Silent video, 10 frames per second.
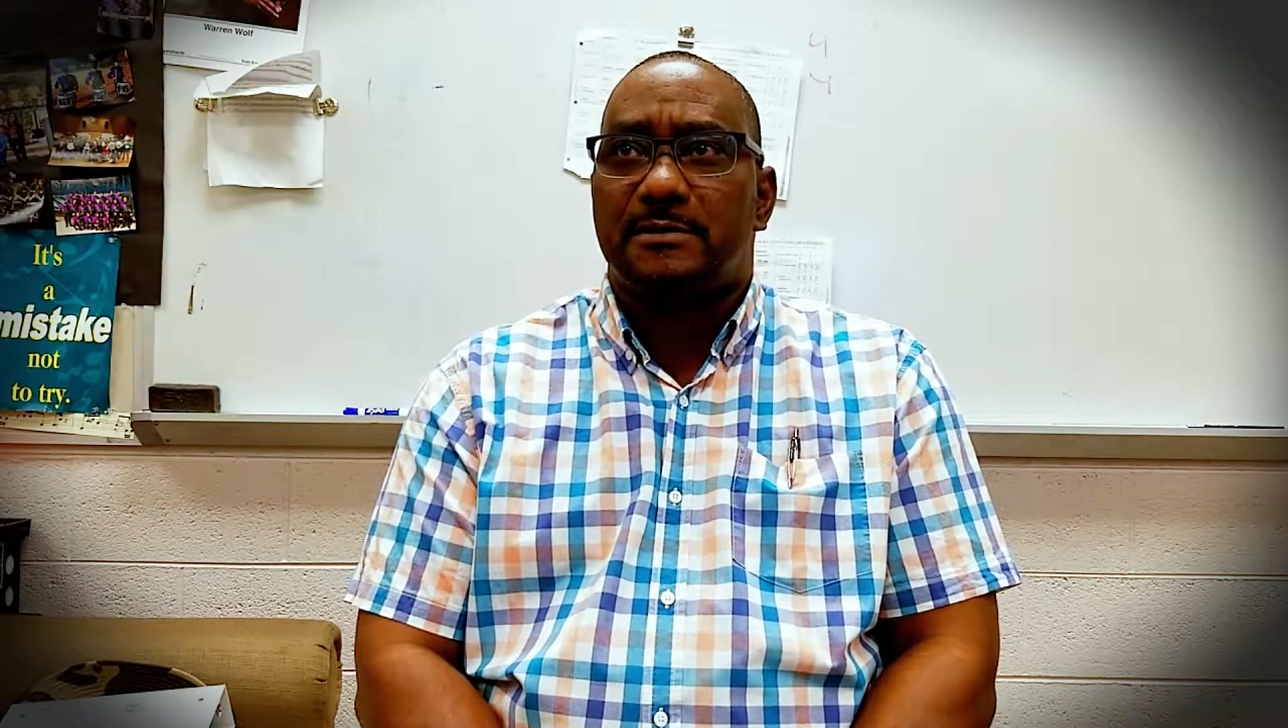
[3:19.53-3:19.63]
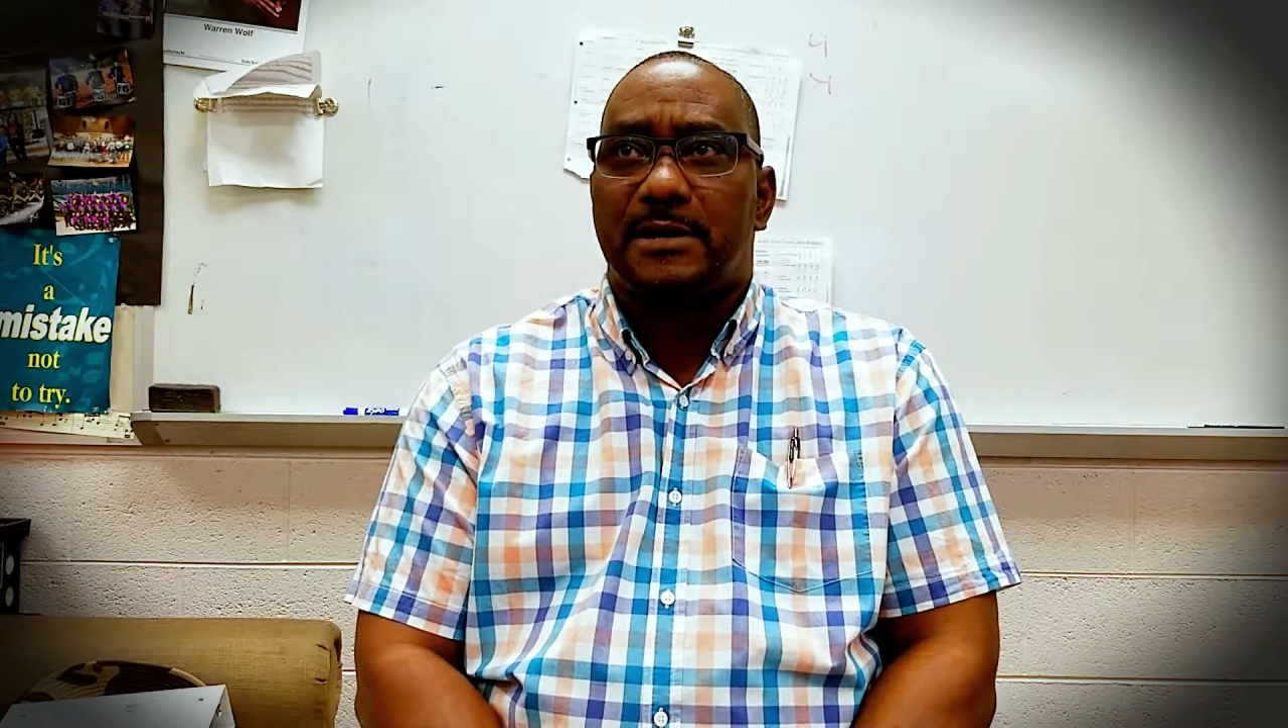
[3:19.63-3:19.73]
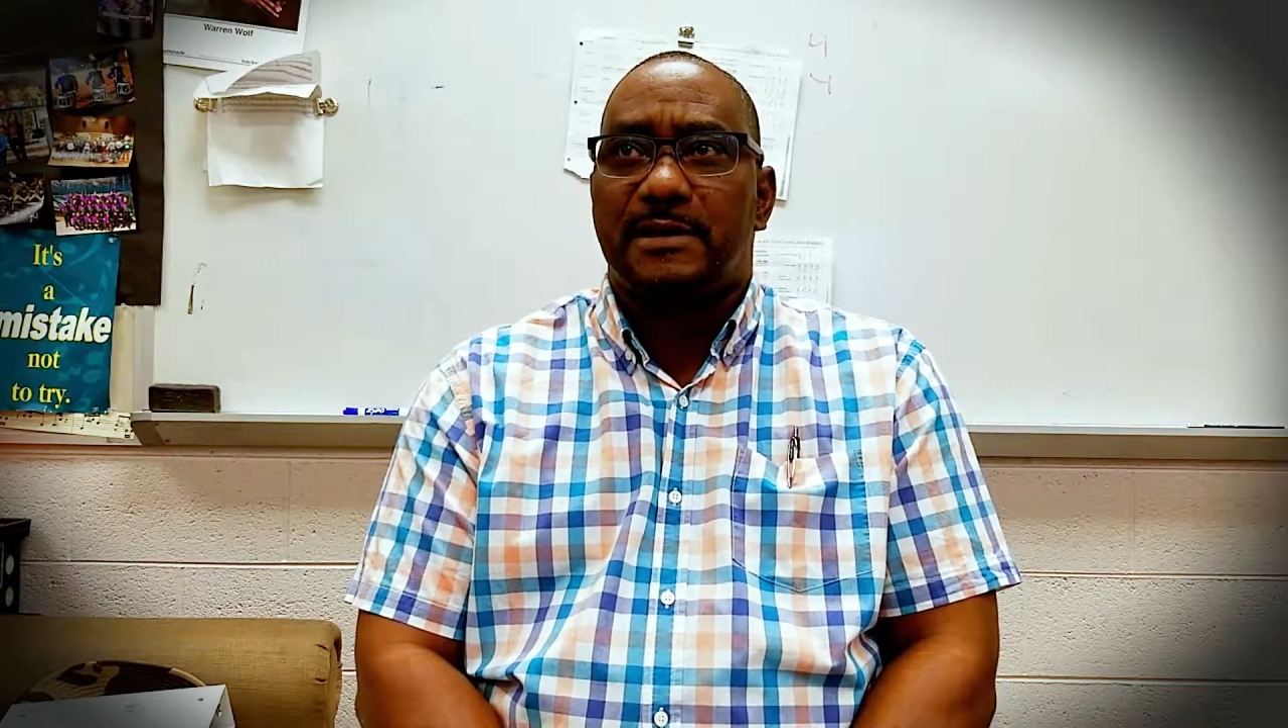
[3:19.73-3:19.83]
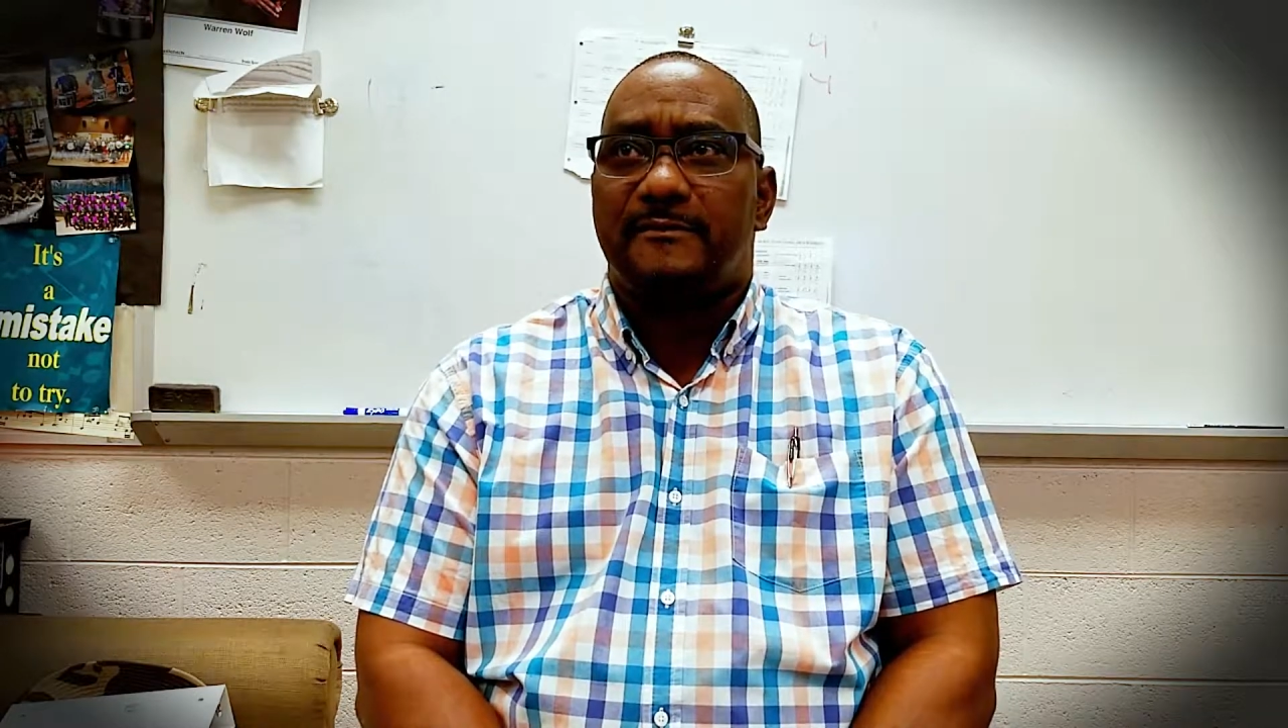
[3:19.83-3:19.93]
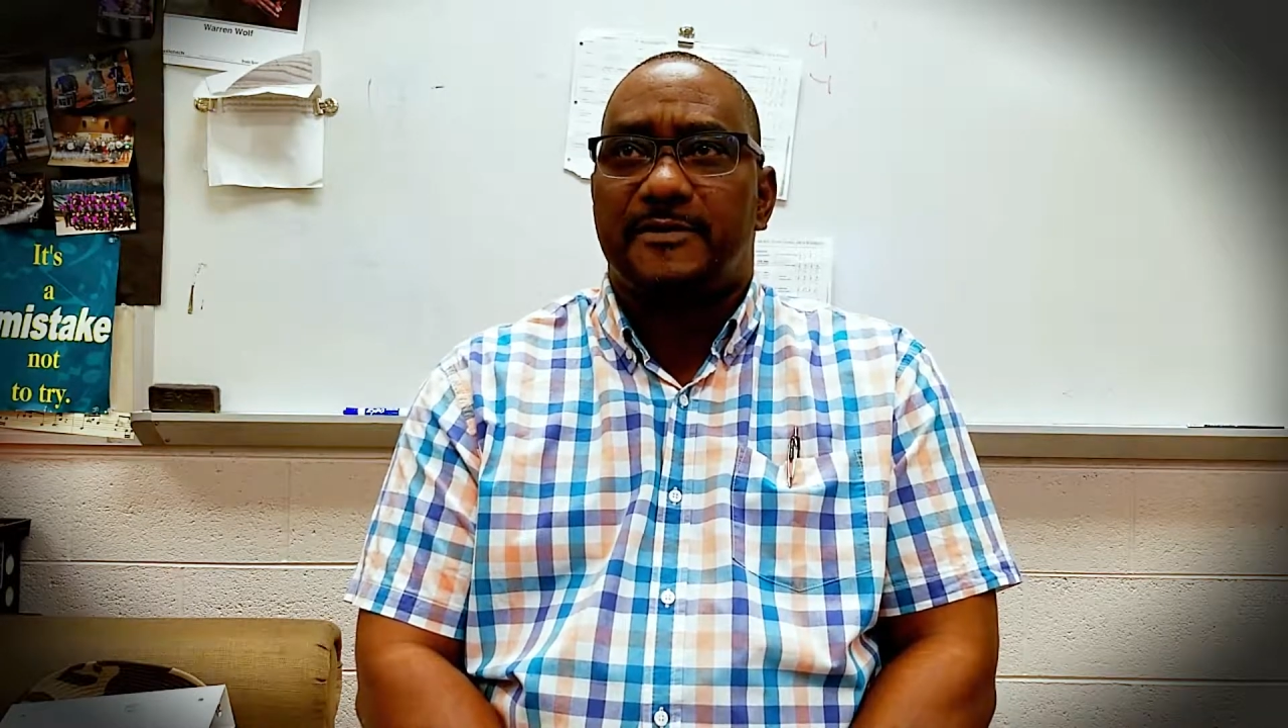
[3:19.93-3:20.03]
I
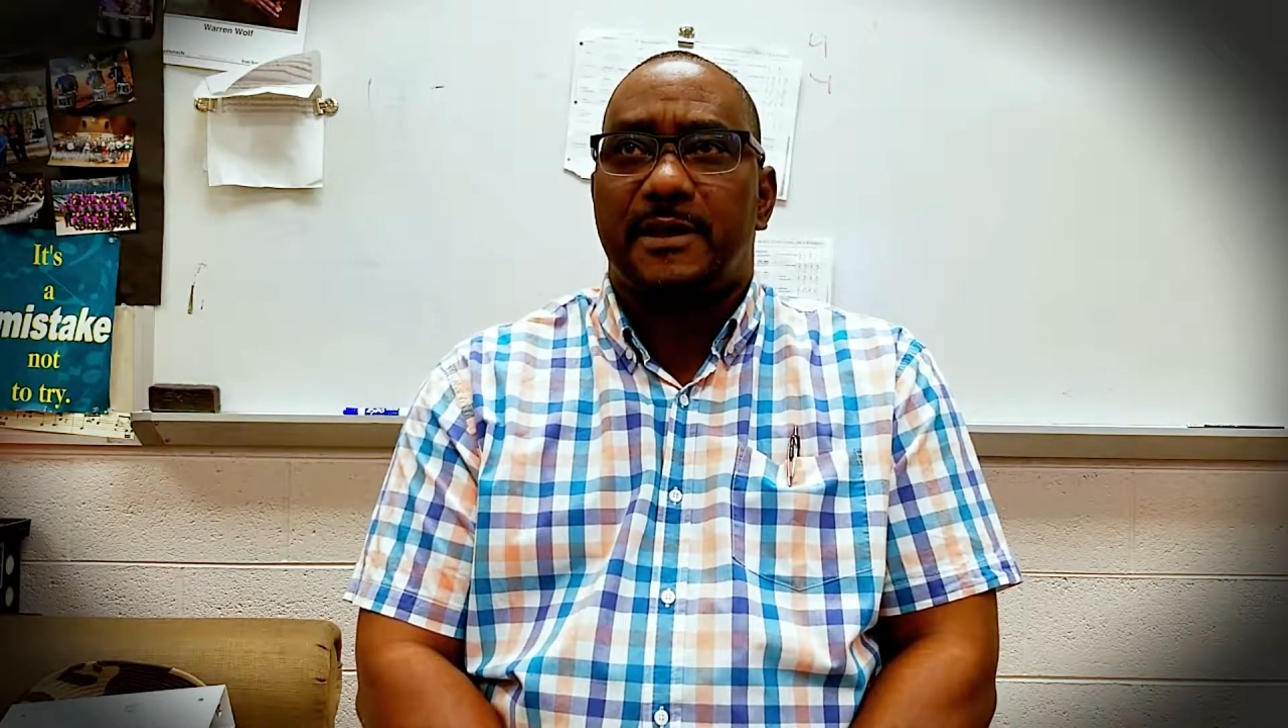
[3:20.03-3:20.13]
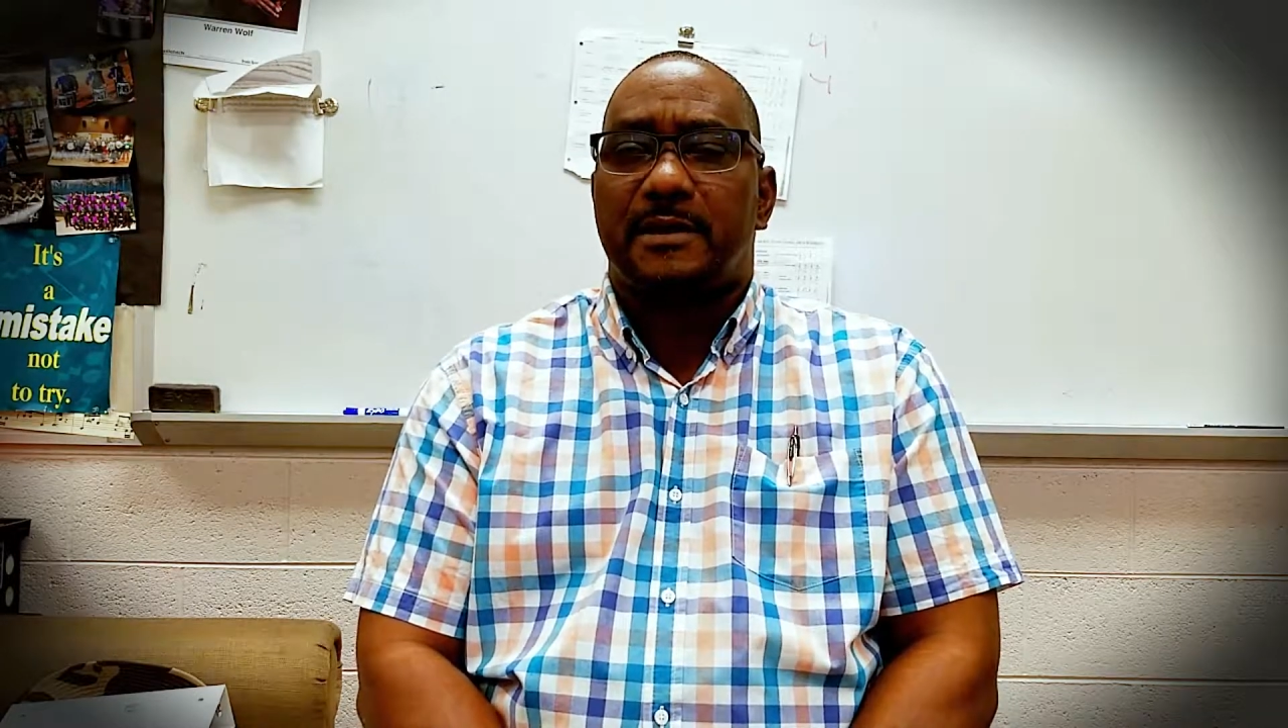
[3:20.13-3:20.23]
didn't even think